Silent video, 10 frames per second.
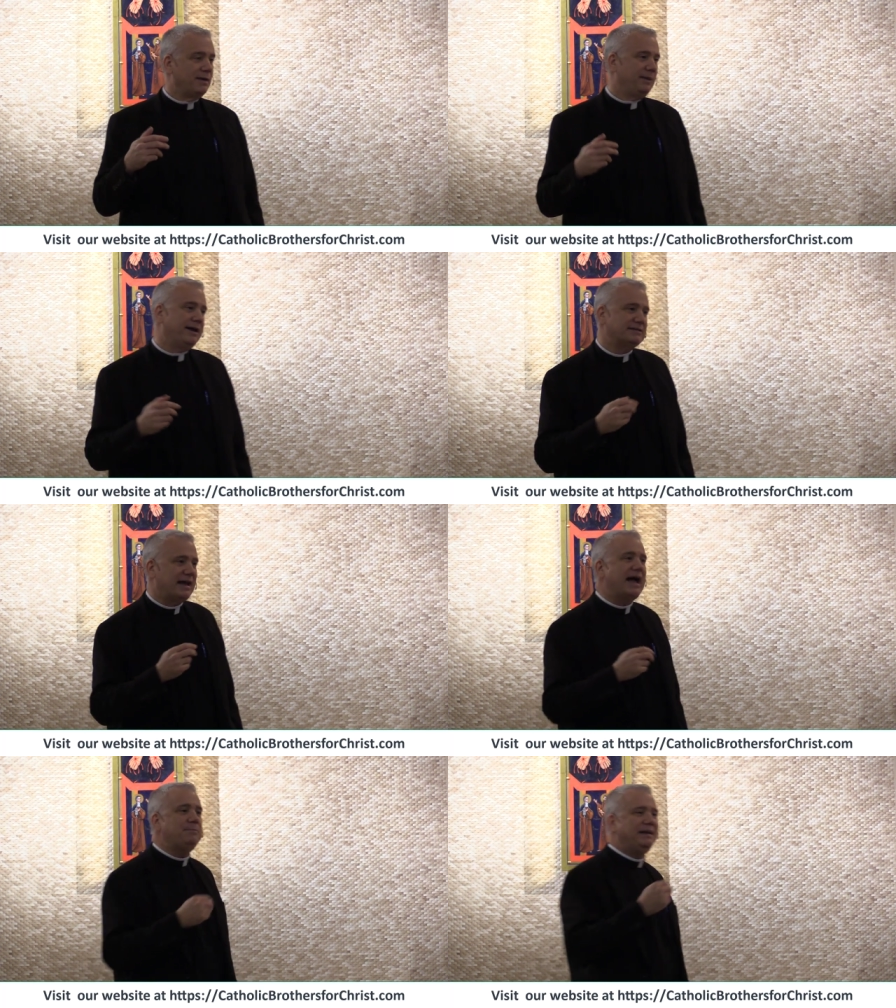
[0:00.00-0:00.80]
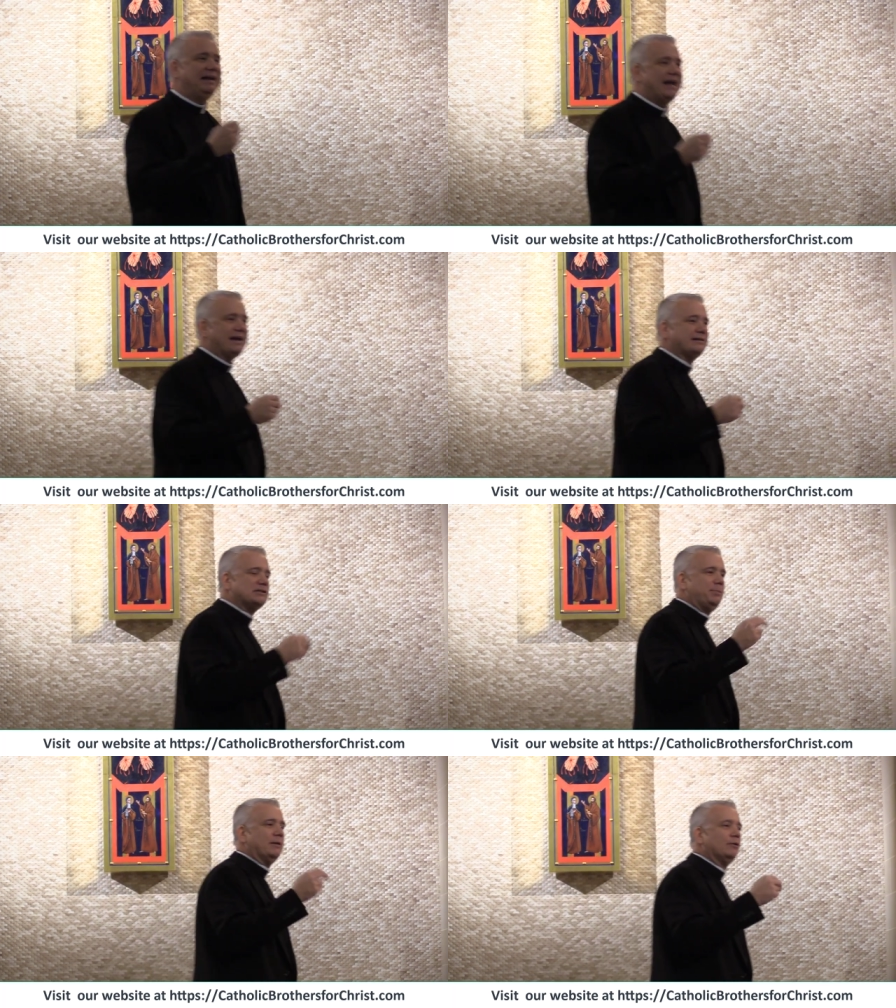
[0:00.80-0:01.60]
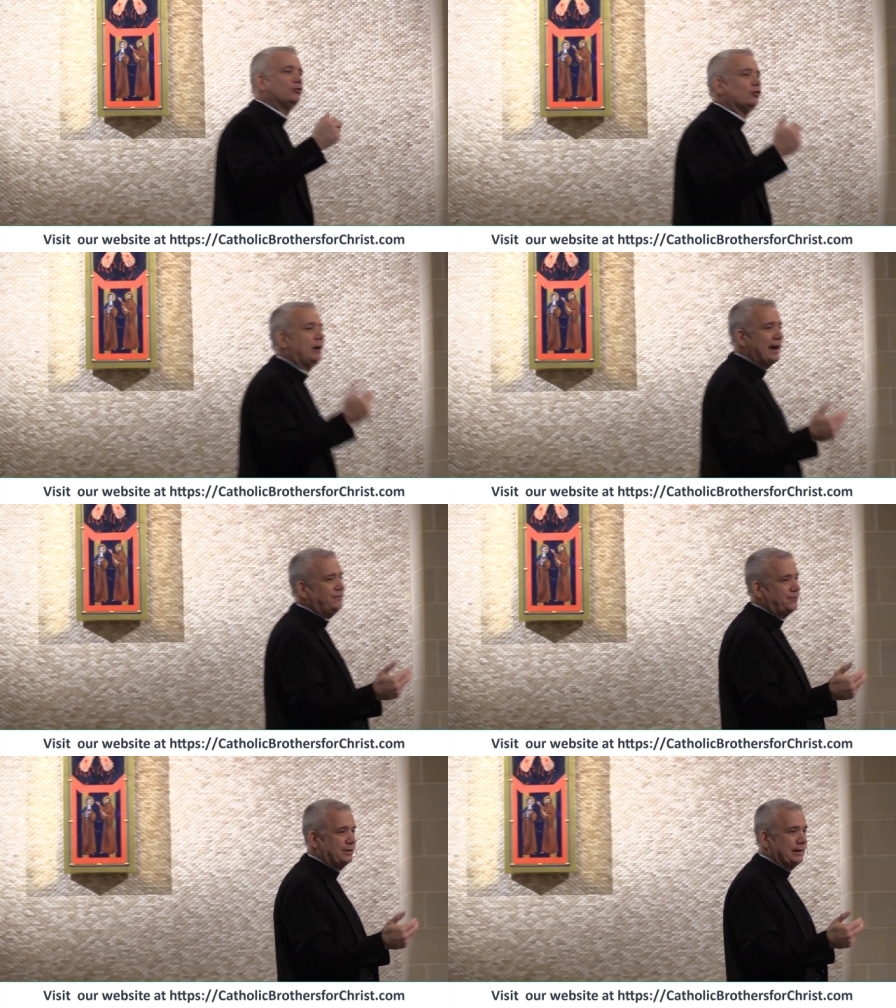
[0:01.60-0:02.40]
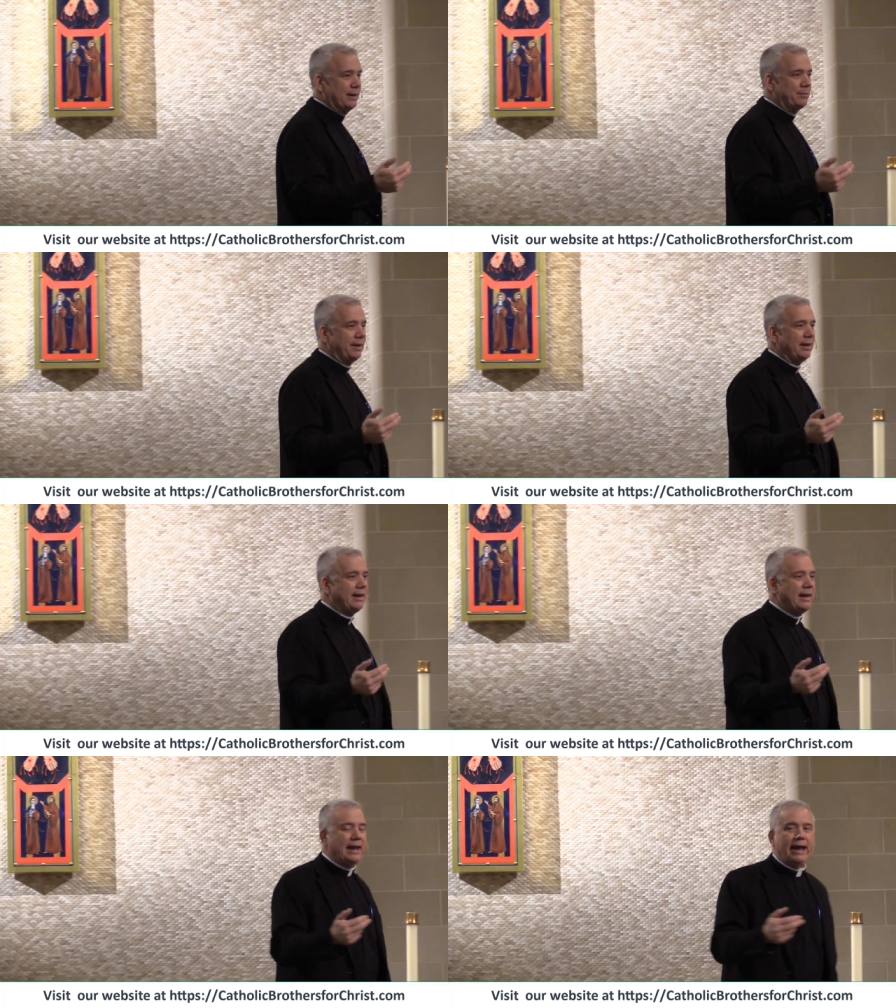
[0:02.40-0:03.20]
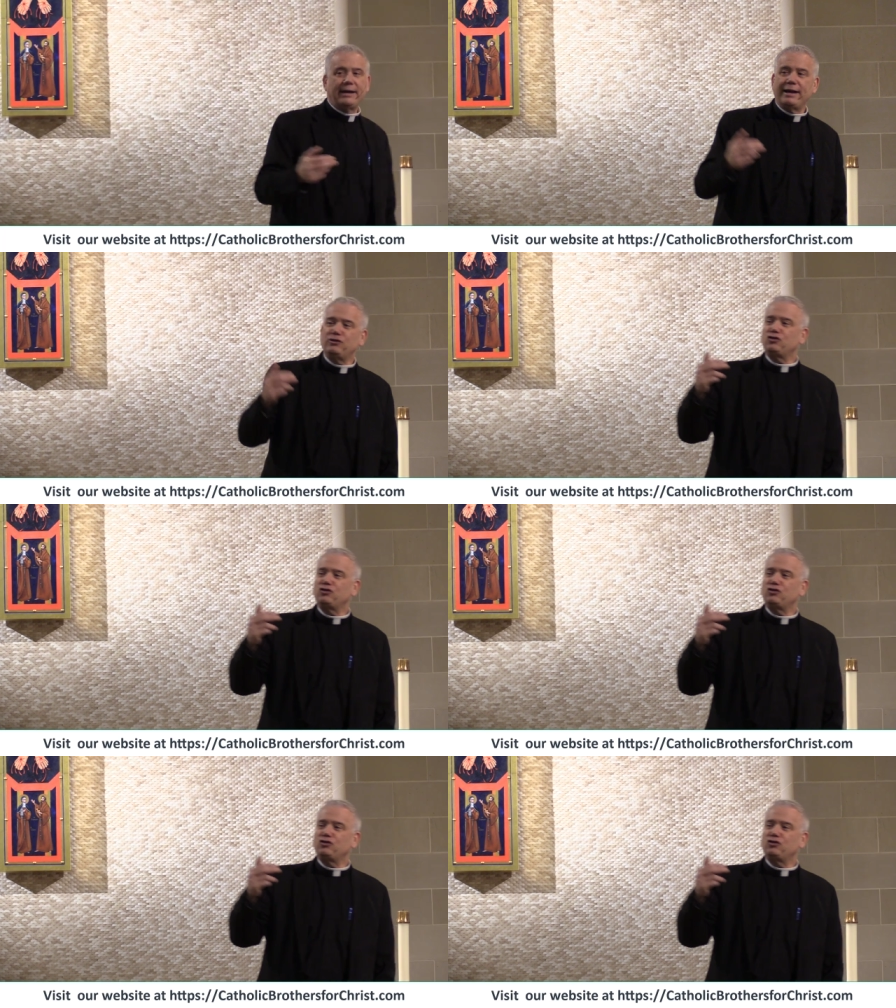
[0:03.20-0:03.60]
Because I beget spiritual life in them and I